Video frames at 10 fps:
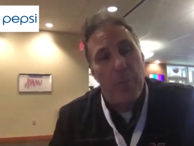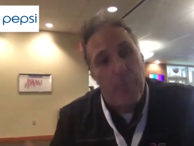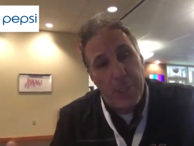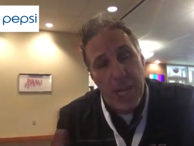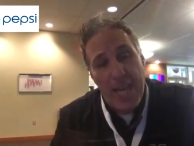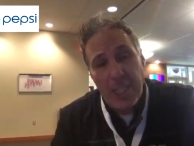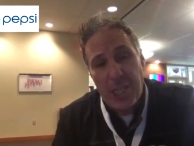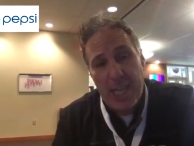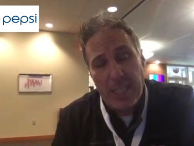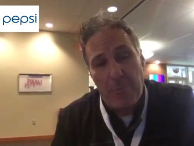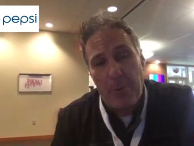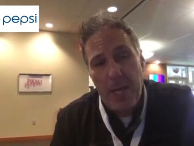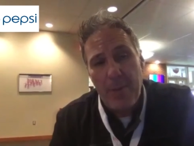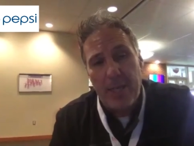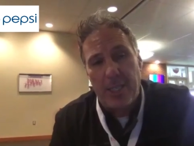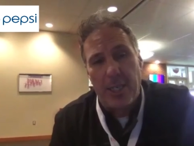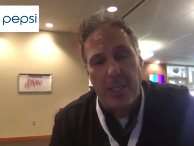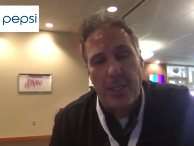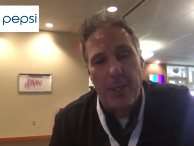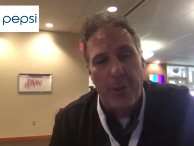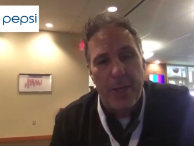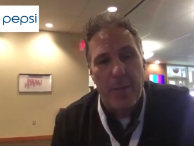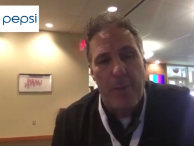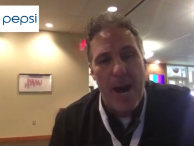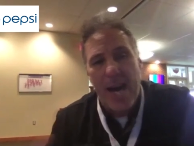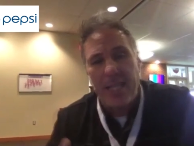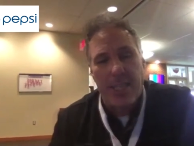but you had a chance to play Minnesota Duluth in the pod.